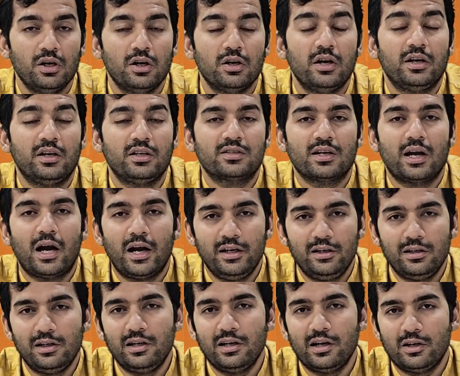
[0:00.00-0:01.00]
It is
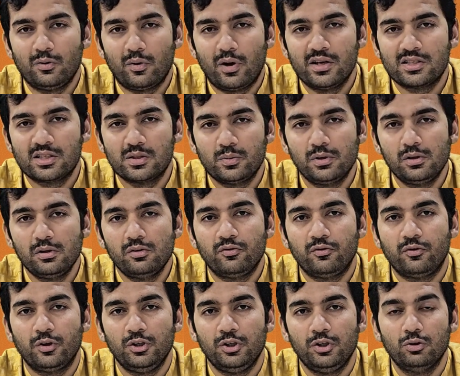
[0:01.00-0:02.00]
ideally advisable
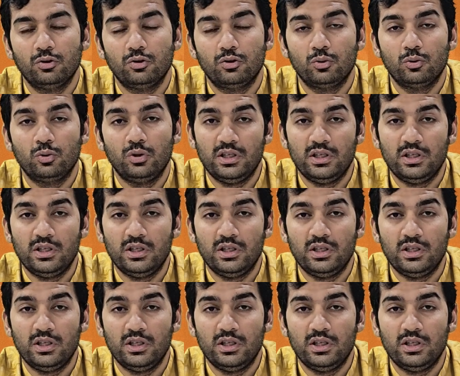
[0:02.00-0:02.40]
for you to